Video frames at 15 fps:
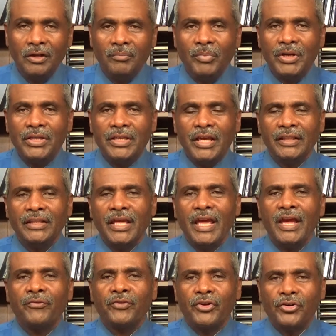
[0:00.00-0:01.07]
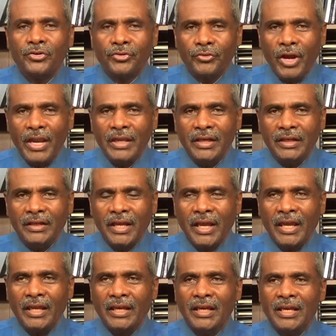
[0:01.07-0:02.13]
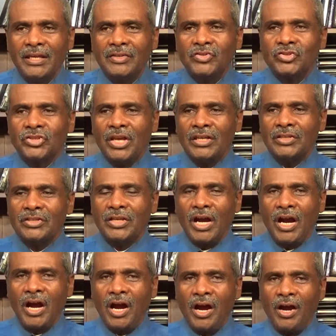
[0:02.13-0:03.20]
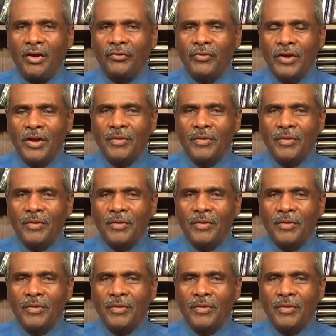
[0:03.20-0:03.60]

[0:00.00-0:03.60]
But yet they have created a sense of